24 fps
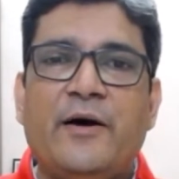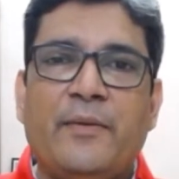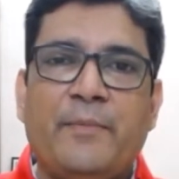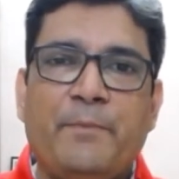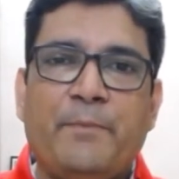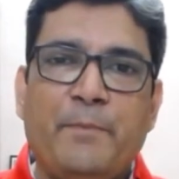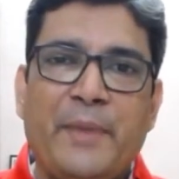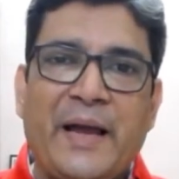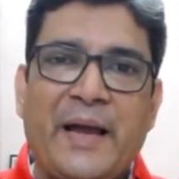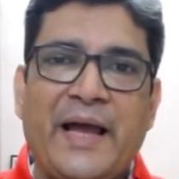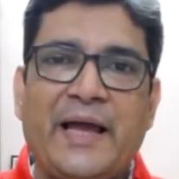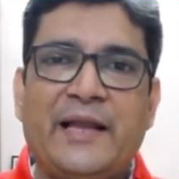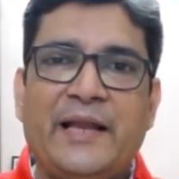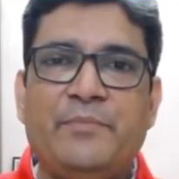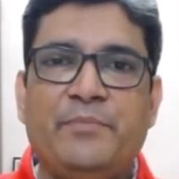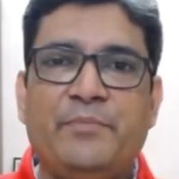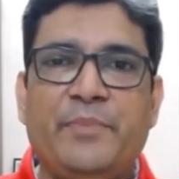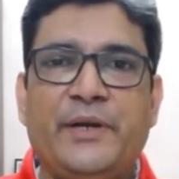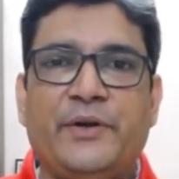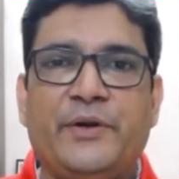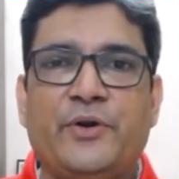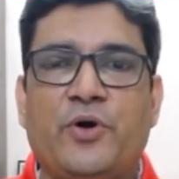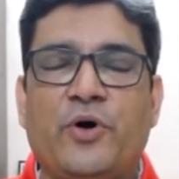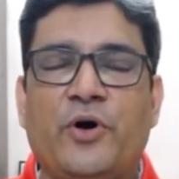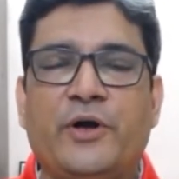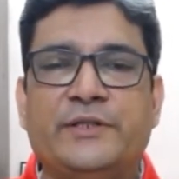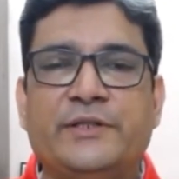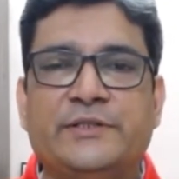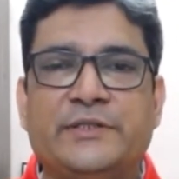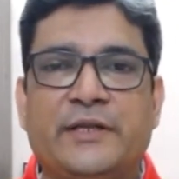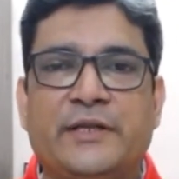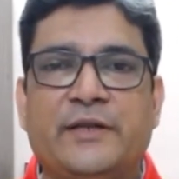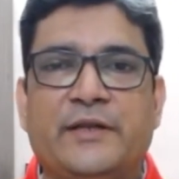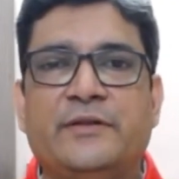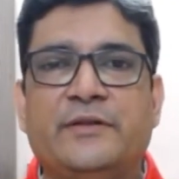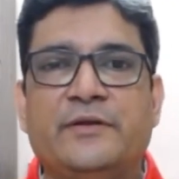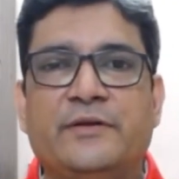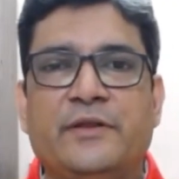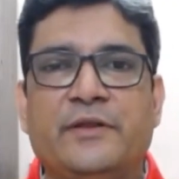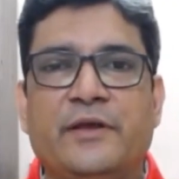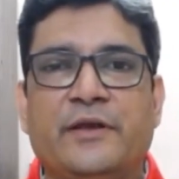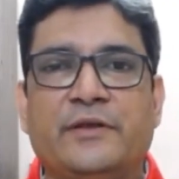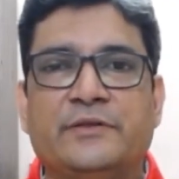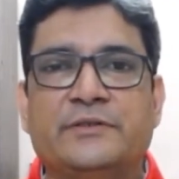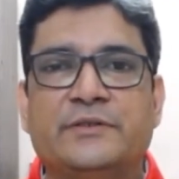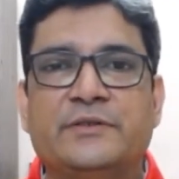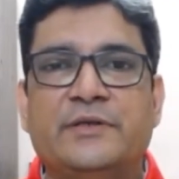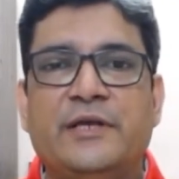ban Bitcoins and other
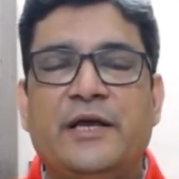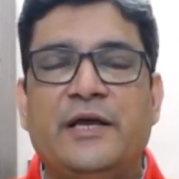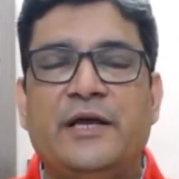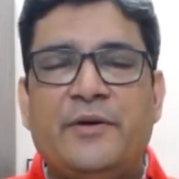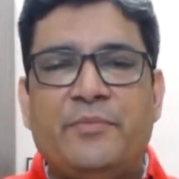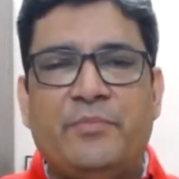things.